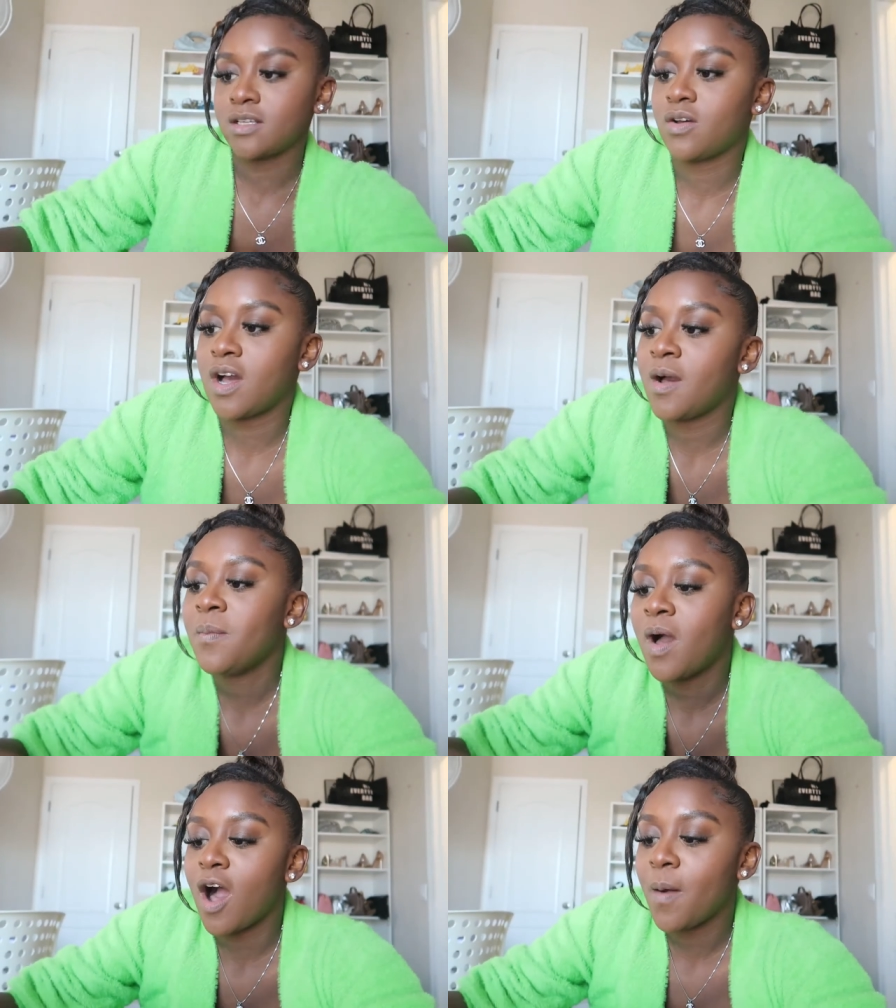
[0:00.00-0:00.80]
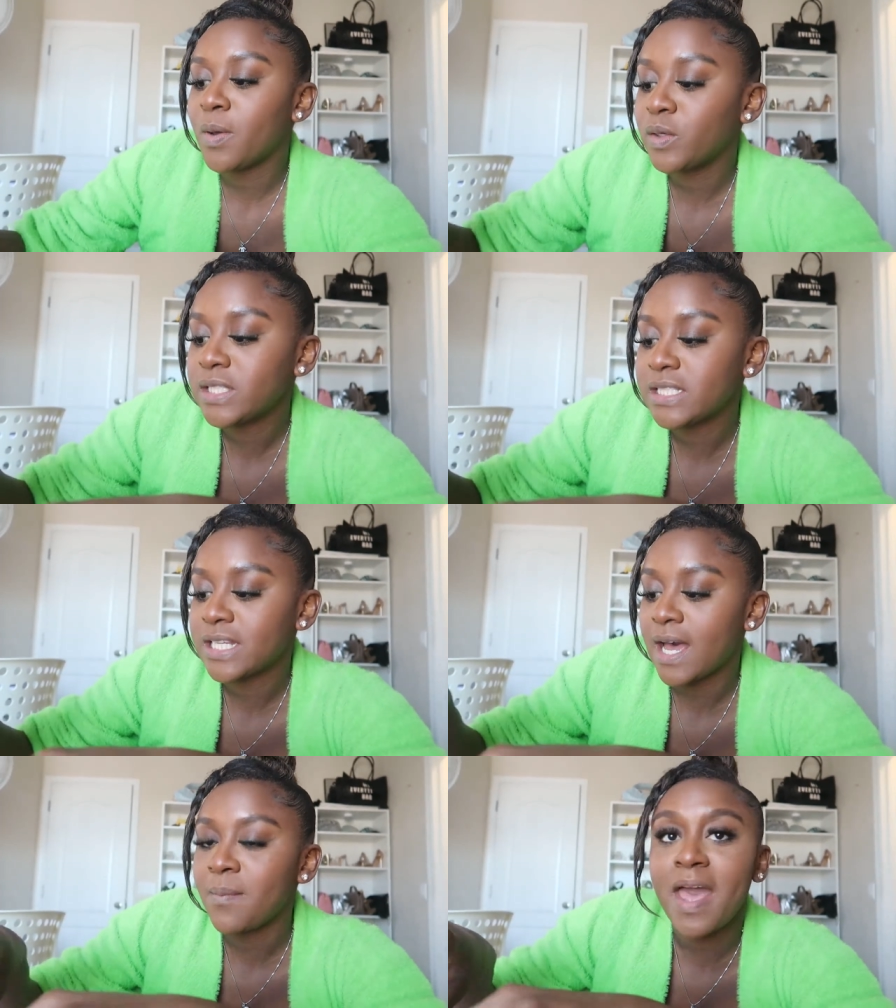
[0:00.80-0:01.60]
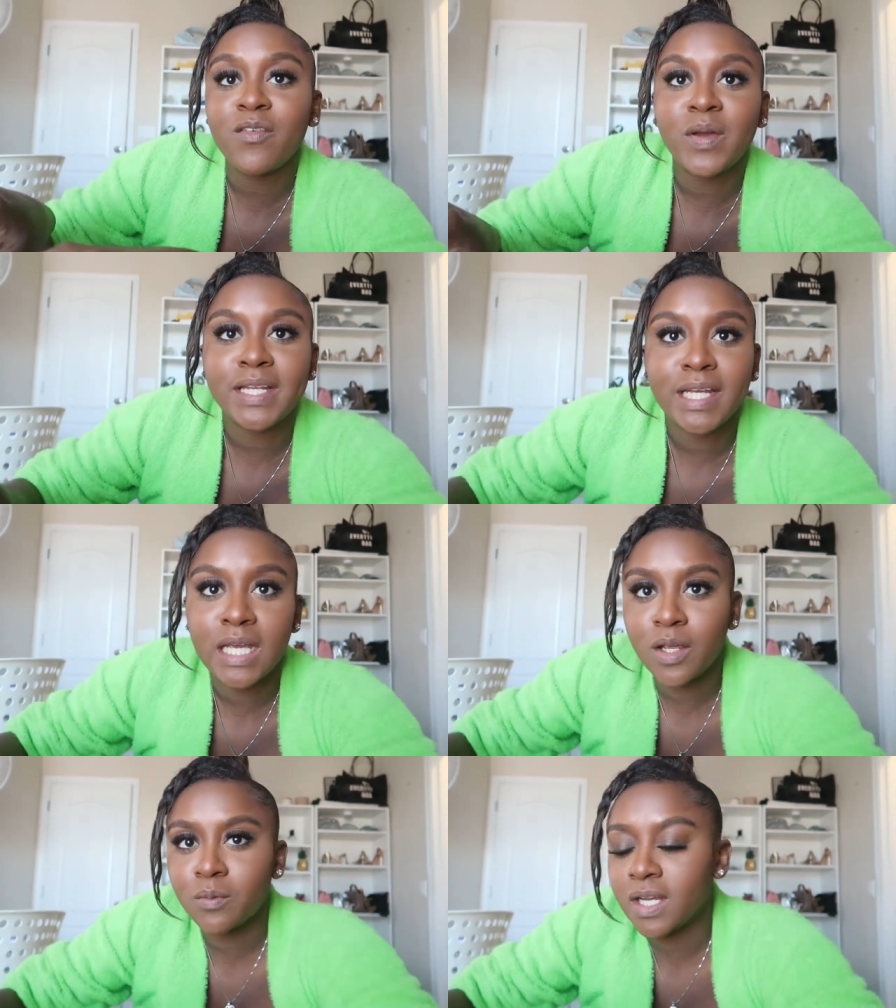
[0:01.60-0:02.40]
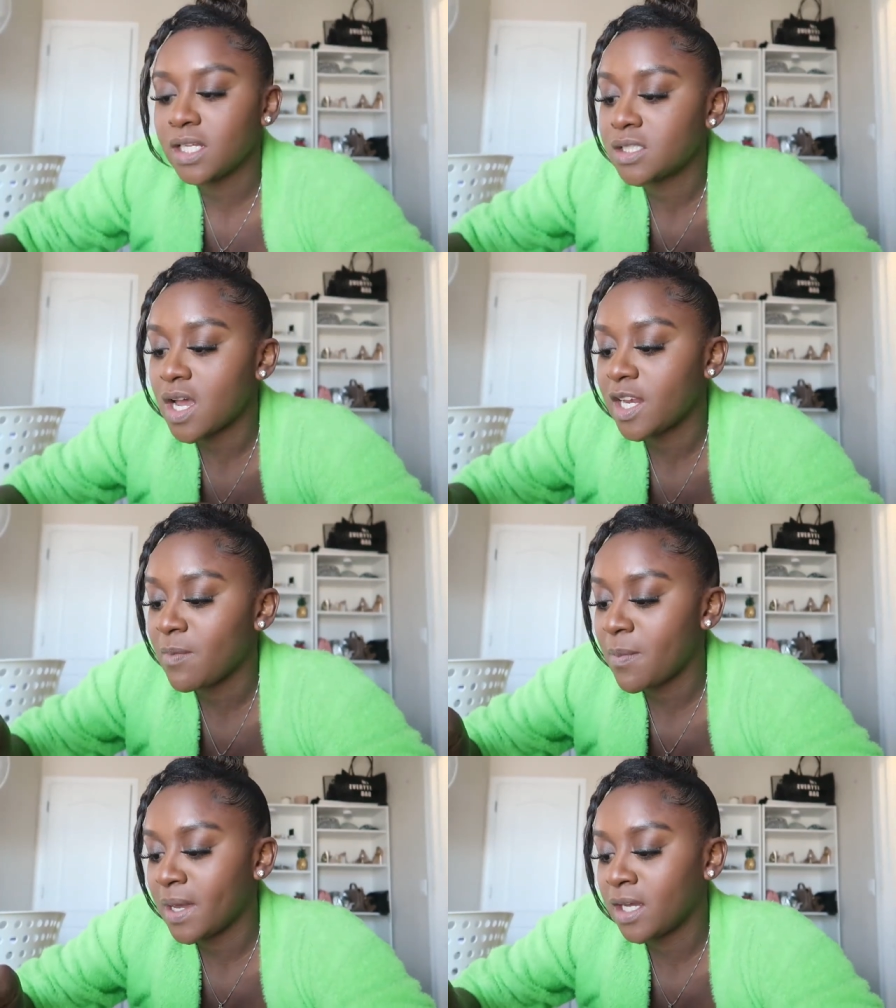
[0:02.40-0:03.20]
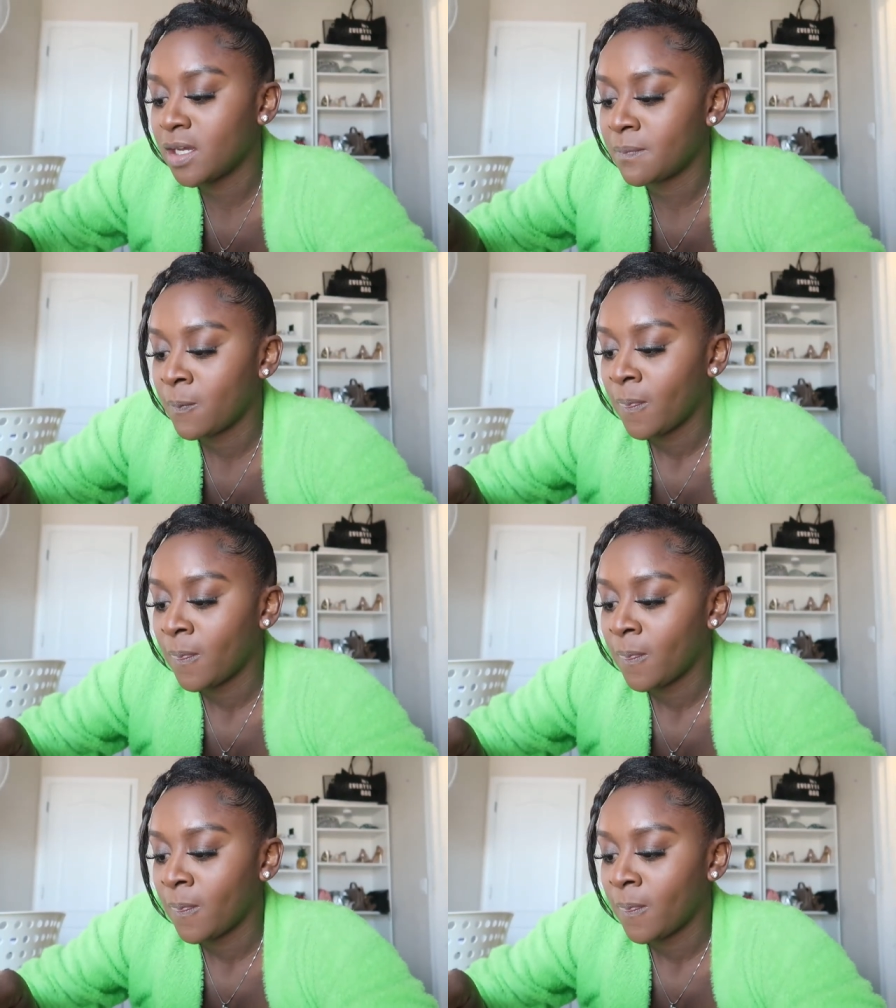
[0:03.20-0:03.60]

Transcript: so I'm almost, I'm halfway done getting ready, so I did my makeup.